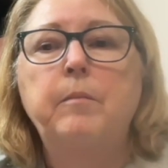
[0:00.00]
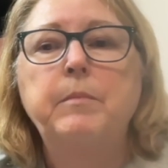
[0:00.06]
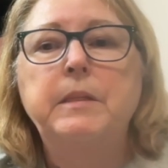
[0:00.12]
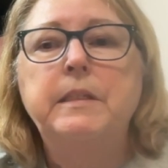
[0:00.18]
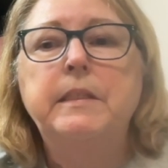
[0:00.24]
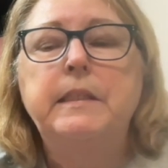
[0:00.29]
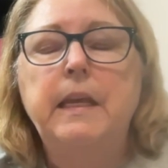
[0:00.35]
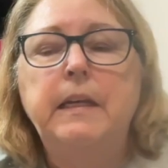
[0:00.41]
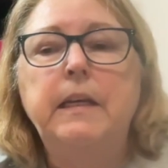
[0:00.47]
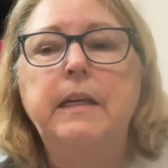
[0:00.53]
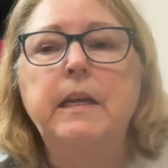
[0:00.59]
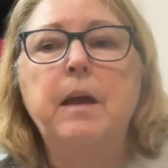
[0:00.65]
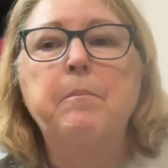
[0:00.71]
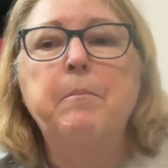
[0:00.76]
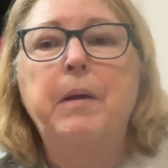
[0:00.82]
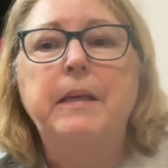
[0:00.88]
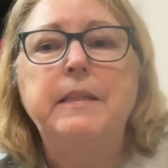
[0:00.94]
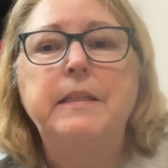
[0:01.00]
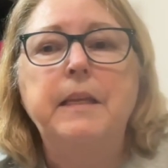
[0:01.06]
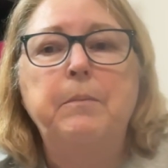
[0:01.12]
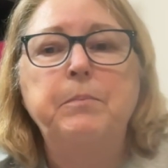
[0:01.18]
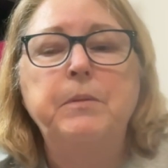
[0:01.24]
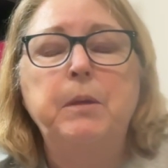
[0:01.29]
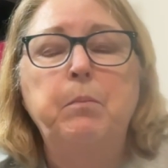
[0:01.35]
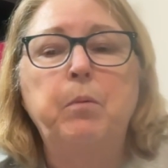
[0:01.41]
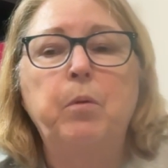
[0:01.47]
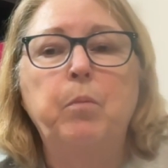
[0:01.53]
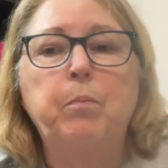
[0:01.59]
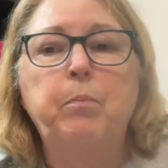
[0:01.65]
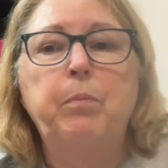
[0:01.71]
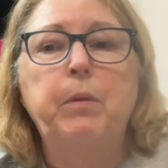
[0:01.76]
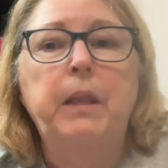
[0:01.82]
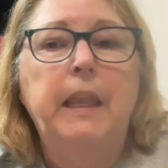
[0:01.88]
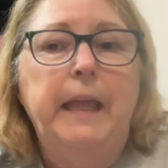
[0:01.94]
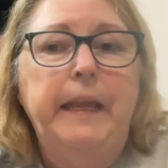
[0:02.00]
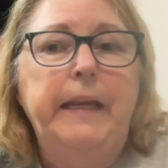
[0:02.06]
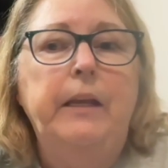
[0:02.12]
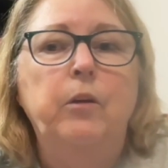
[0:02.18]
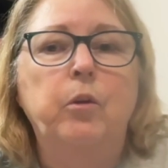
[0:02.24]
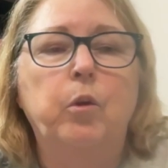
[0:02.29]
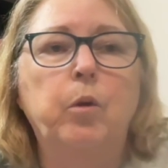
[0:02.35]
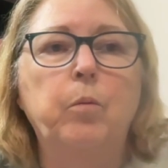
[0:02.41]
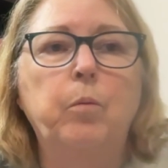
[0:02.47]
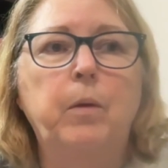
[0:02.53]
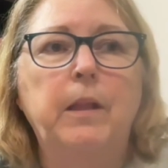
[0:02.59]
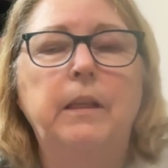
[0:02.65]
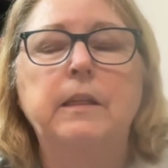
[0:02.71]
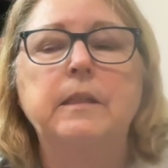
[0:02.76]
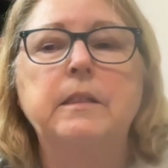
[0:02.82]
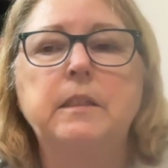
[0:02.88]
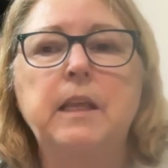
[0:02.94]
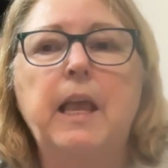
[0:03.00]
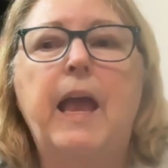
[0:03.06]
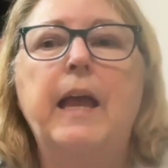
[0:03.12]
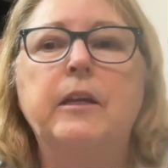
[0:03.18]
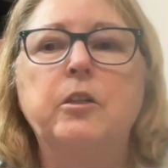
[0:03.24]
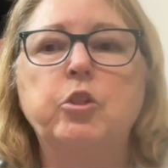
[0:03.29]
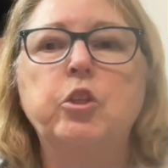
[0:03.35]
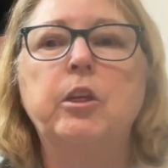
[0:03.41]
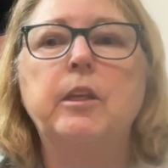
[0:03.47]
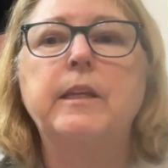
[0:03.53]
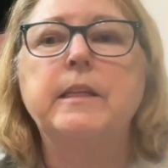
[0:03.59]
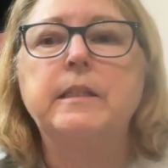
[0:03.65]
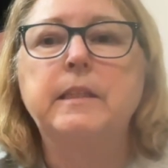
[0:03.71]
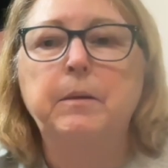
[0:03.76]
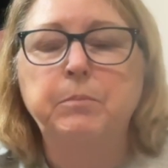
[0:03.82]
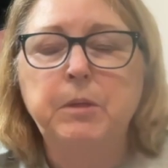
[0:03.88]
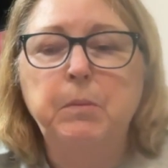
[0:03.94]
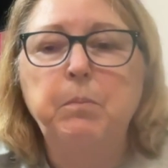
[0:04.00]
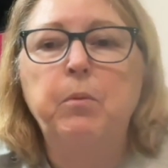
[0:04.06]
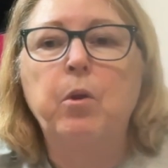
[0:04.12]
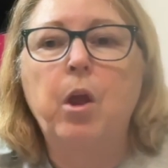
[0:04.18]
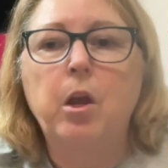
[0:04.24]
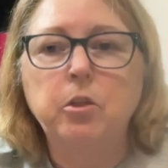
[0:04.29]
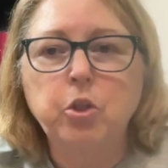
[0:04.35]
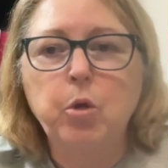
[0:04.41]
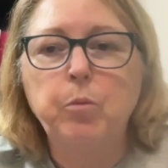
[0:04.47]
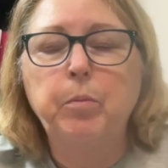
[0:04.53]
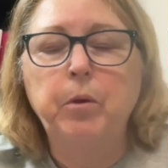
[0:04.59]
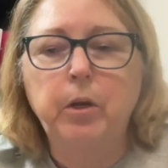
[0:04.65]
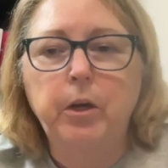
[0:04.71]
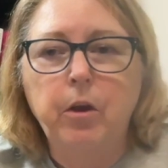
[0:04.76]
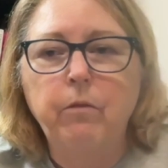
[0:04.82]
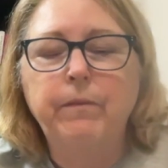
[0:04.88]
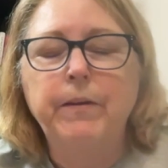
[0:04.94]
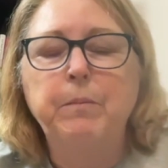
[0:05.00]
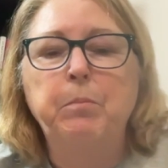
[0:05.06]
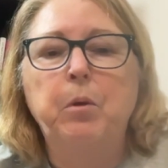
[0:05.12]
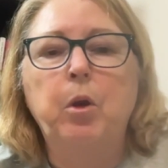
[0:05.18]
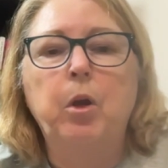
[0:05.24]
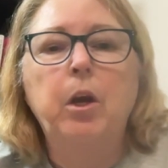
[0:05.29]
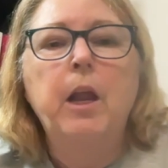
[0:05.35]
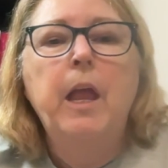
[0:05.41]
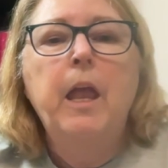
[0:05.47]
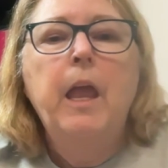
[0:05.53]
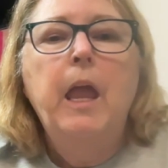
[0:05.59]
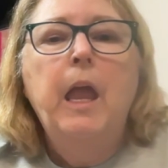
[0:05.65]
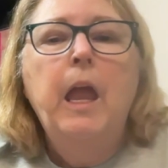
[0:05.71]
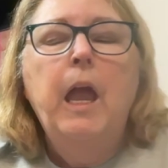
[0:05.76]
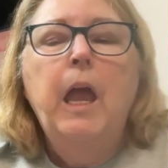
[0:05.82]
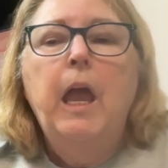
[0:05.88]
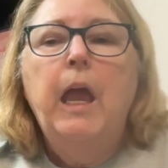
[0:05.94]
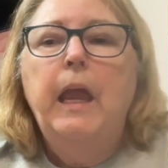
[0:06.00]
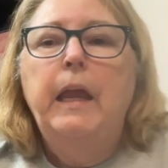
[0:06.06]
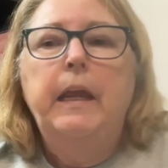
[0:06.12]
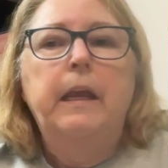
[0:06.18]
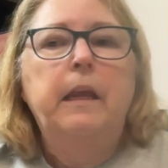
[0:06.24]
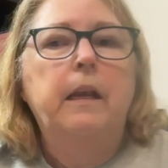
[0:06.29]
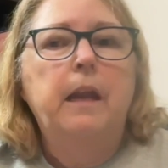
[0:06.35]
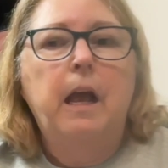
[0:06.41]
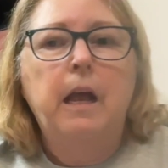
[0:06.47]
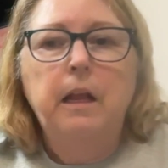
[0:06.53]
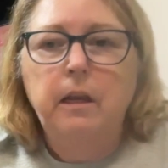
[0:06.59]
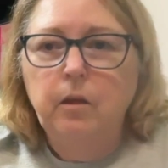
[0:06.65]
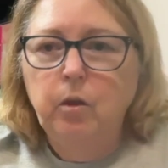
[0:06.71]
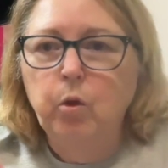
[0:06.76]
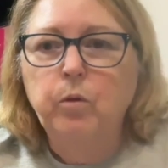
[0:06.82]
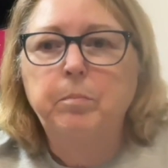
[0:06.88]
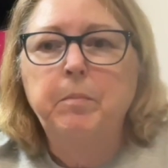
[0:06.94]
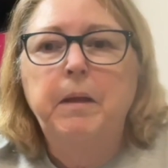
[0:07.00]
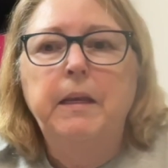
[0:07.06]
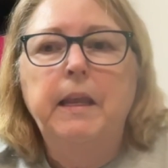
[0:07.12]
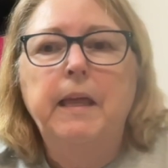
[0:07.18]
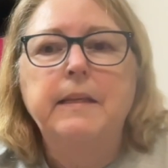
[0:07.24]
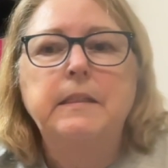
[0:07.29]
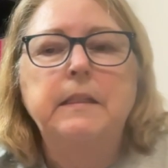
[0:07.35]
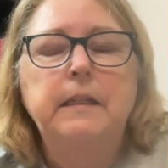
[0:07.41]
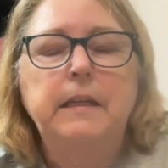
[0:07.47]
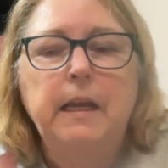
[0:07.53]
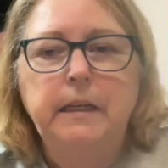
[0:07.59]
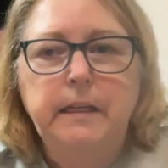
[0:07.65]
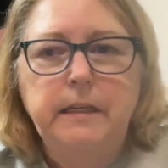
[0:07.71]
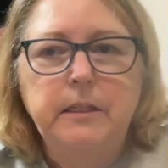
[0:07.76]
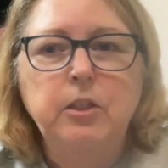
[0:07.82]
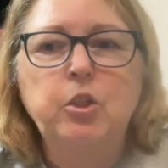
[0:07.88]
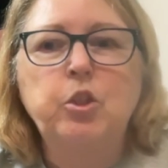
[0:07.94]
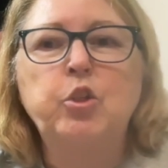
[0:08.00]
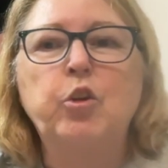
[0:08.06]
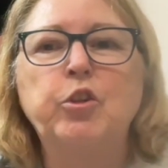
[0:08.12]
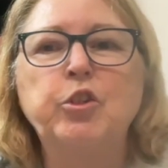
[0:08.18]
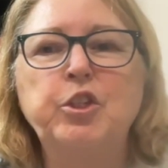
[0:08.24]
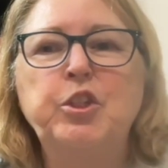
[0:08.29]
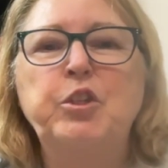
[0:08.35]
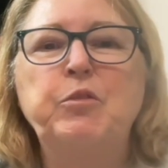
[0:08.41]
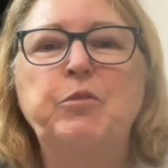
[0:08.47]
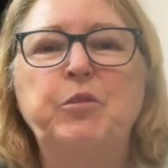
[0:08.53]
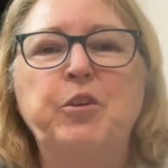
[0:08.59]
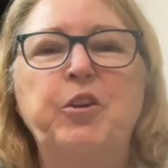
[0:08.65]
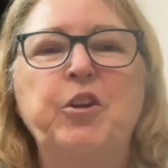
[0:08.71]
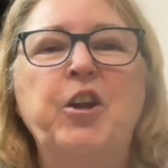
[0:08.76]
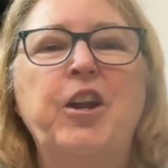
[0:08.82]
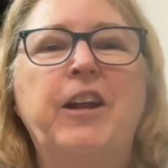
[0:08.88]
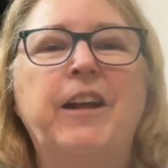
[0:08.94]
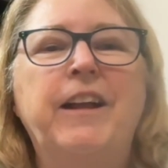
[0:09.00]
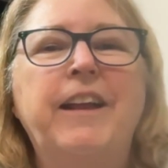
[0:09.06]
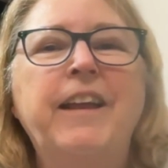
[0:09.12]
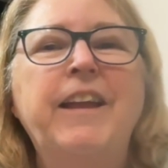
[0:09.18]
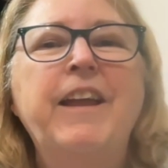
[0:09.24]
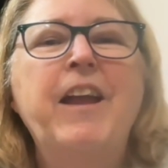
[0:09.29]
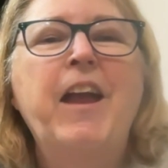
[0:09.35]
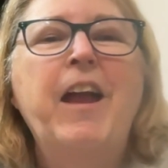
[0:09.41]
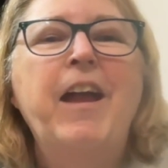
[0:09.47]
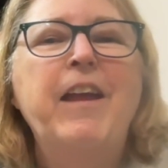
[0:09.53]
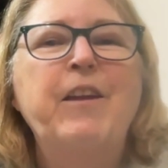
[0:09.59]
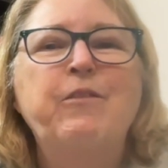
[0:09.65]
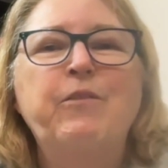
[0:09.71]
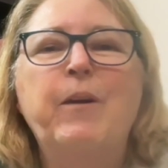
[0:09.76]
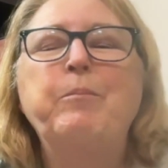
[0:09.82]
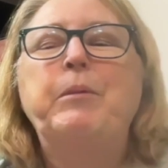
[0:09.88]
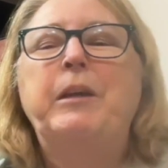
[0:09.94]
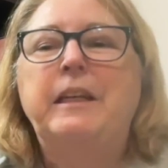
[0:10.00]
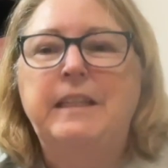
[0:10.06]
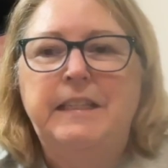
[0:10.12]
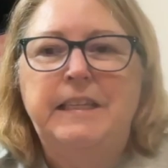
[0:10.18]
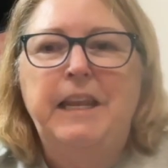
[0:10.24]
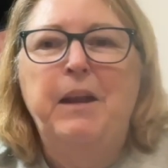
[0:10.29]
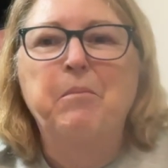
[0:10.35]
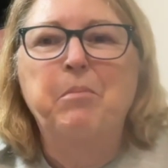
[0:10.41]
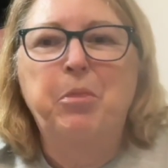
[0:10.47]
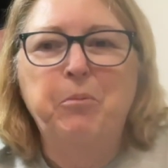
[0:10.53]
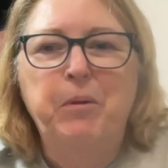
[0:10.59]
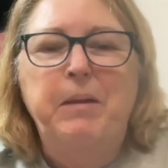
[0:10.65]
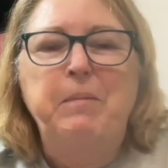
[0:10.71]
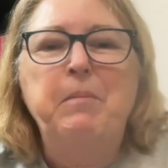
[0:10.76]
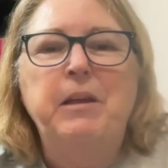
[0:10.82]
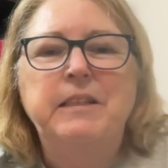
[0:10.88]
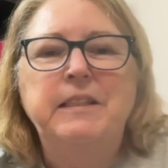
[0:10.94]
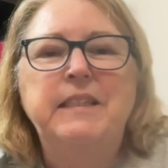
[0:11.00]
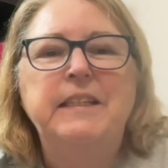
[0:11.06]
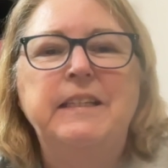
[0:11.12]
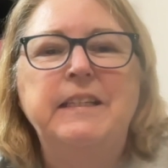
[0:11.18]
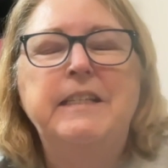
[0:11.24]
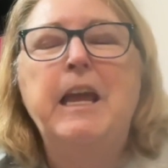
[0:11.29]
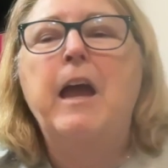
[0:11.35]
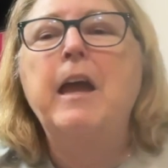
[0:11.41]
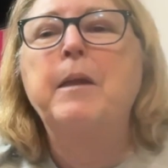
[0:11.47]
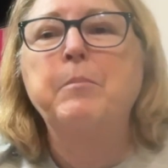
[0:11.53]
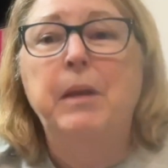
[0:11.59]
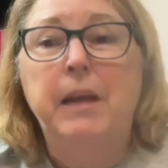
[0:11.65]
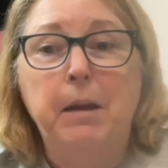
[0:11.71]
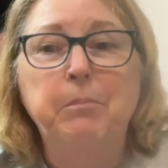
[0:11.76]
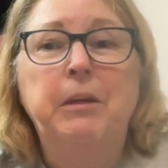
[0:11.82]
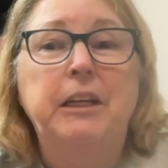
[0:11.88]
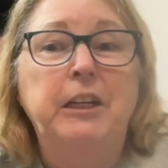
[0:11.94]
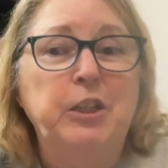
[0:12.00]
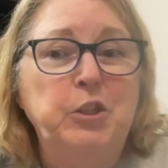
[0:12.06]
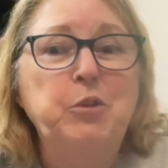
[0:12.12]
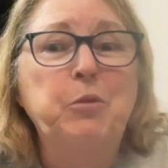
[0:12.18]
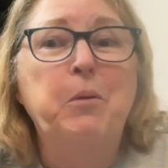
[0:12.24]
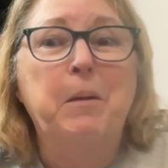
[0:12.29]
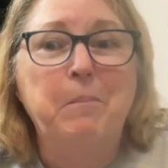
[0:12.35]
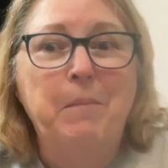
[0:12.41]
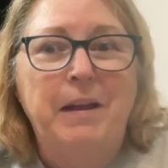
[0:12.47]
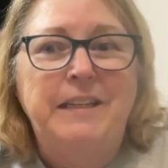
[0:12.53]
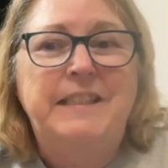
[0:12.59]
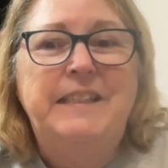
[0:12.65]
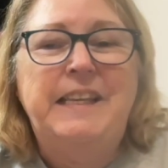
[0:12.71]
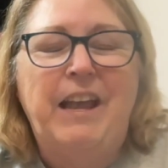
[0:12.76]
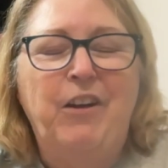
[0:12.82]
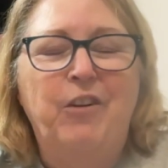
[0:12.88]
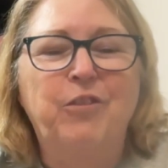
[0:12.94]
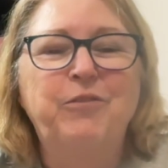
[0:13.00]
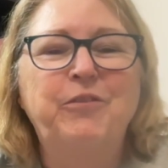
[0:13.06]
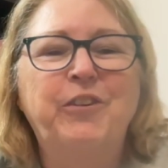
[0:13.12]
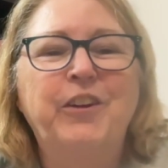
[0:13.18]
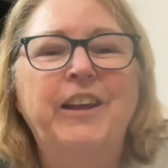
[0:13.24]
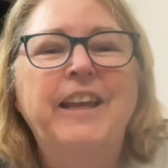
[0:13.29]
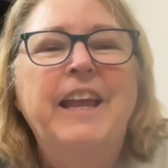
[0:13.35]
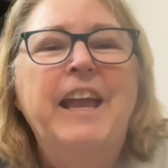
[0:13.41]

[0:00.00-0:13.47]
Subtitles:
setting up my September planner, well, it's actually September, October, and November, and I learned my lesson. I need to start sooner if I'm going to set up 3 months time, and I'm going to do it myself.